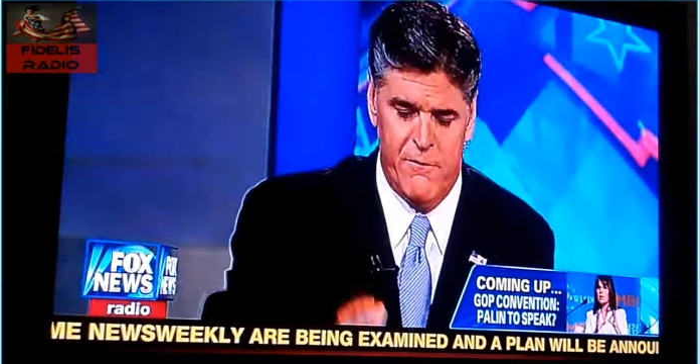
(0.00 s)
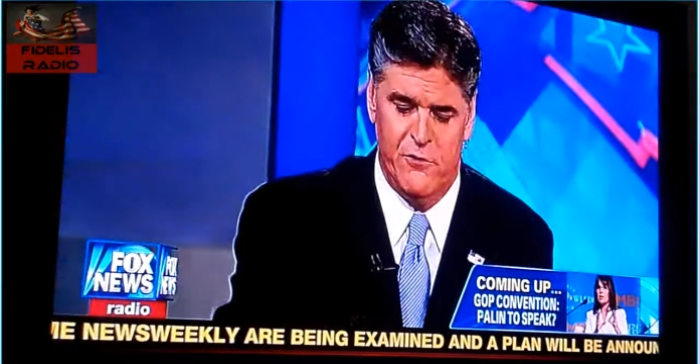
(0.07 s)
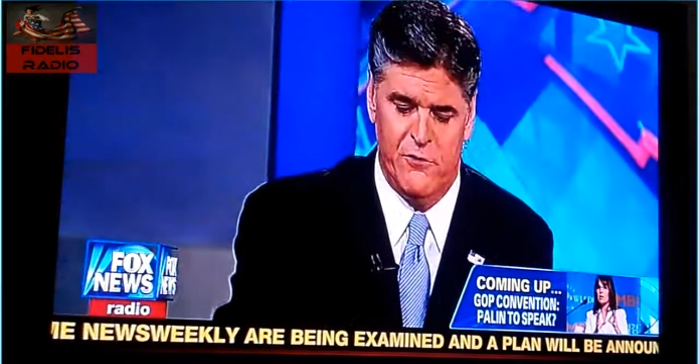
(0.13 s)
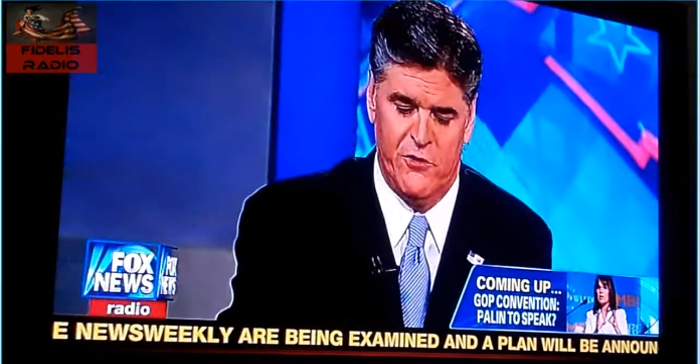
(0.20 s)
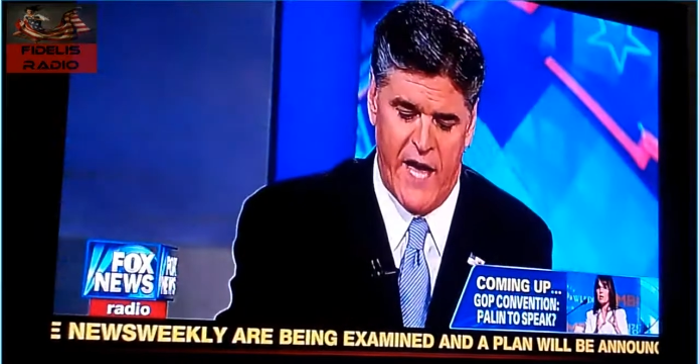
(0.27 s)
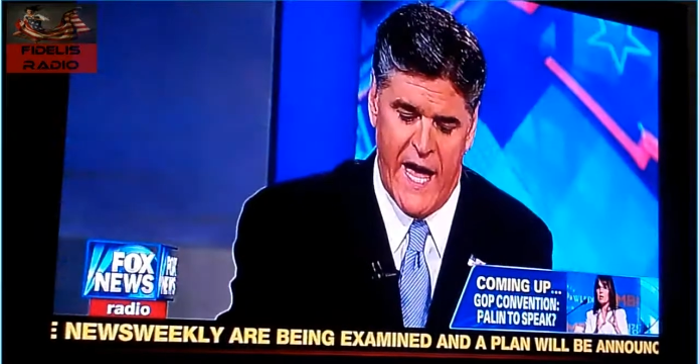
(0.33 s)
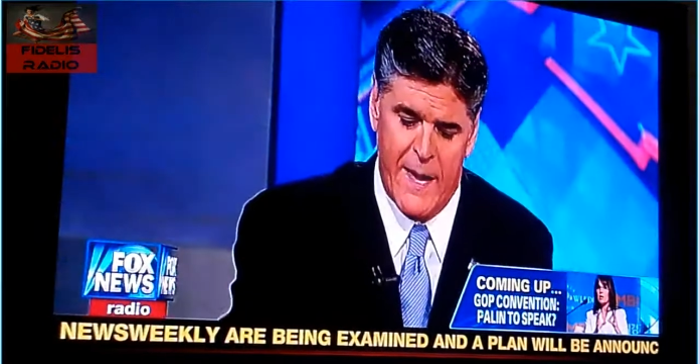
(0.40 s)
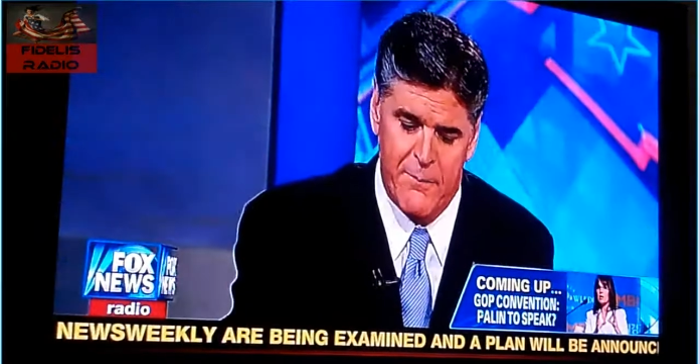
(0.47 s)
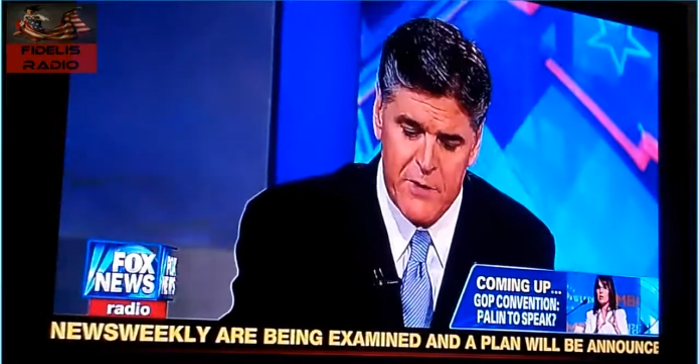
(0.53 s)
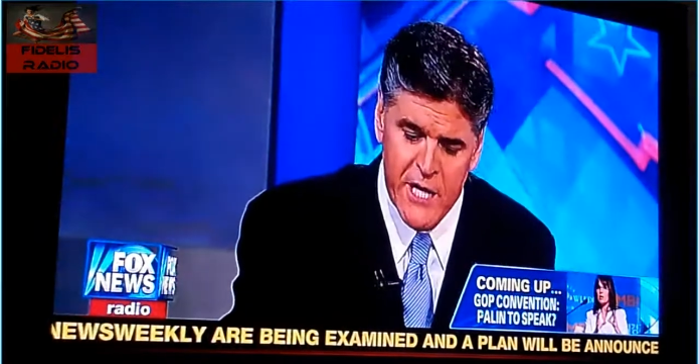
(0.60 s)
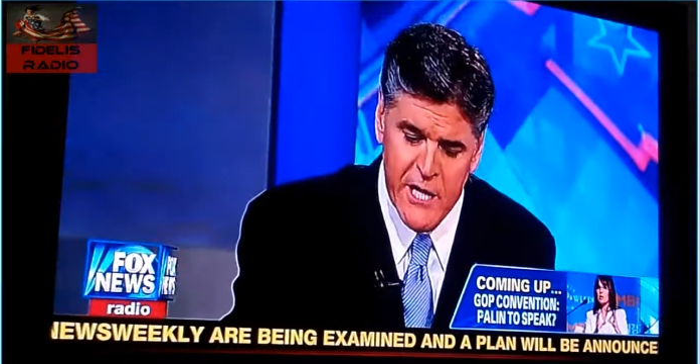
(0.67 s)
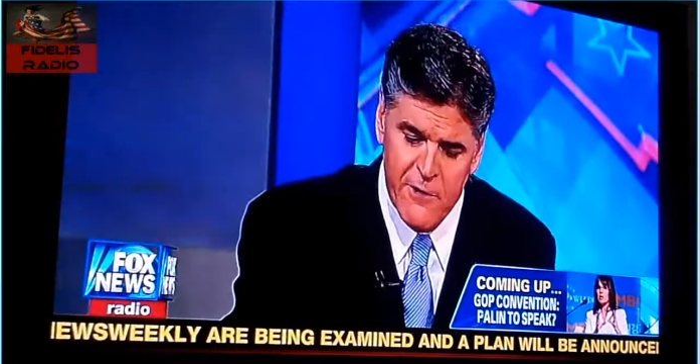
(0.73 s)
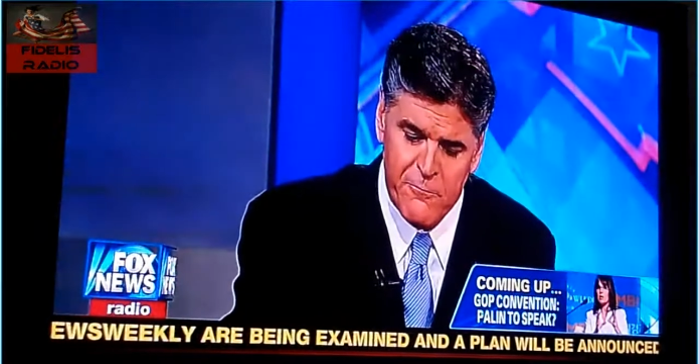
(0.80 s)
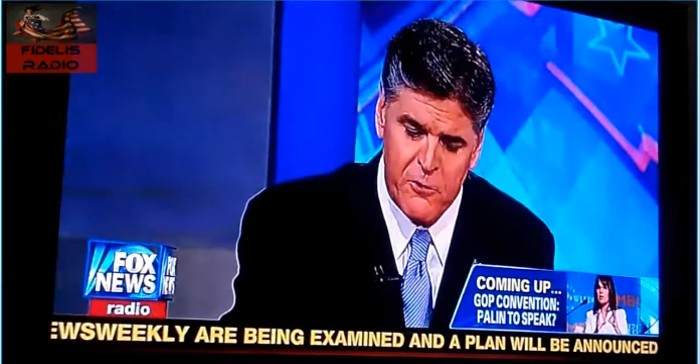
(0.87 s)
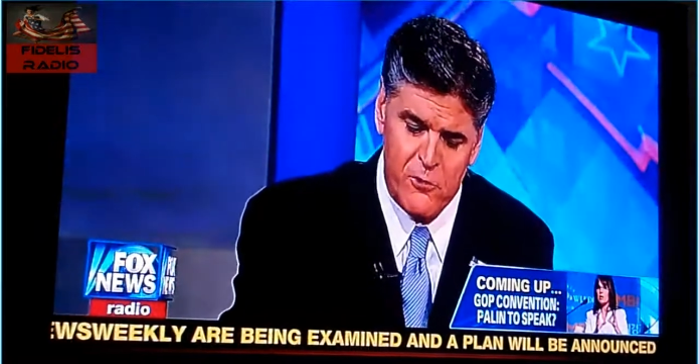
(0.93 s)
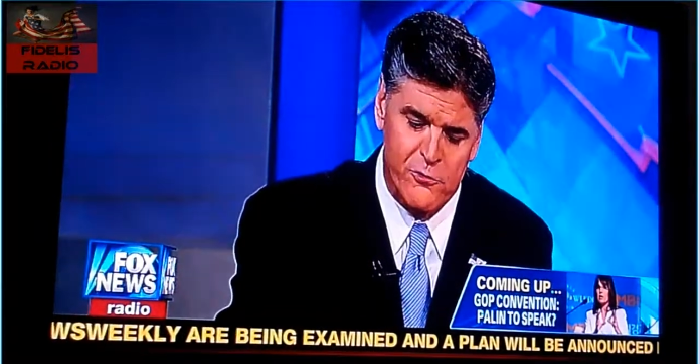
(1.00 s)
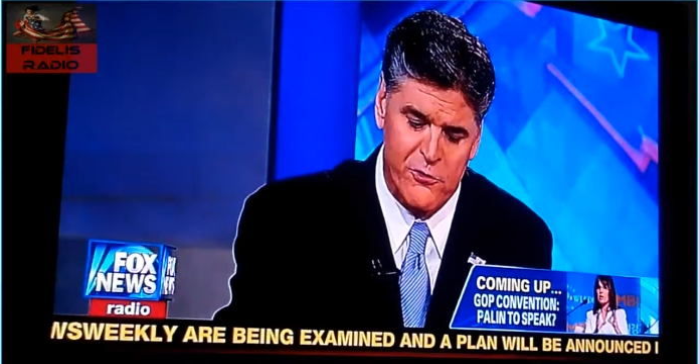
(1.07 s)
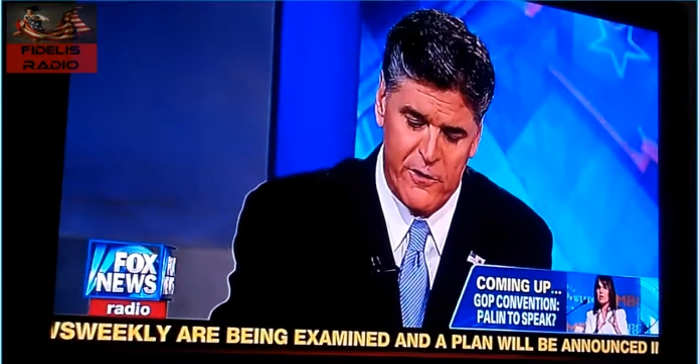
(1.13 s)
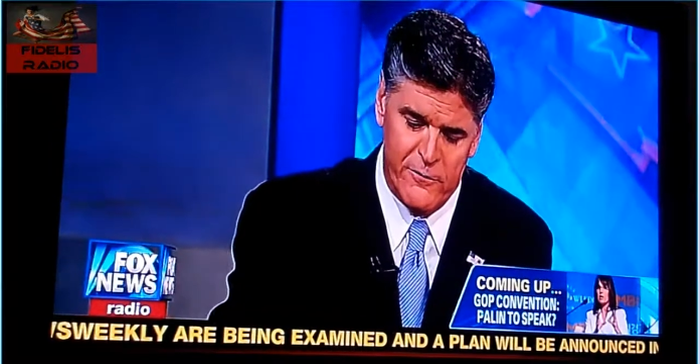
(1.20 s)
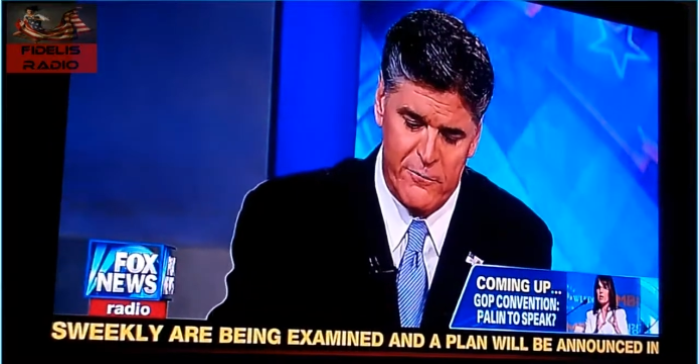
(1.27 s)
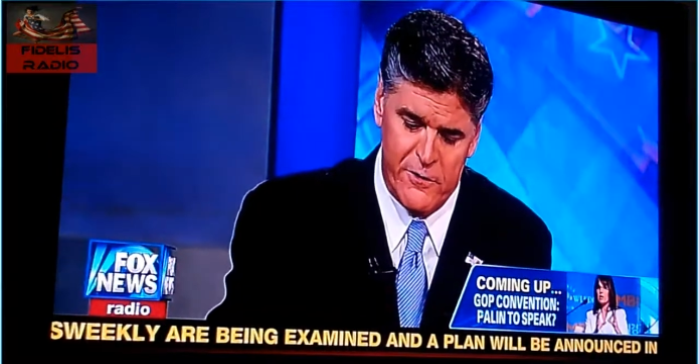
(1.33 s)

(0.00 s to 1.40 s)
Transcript: if it's Gab Giffords,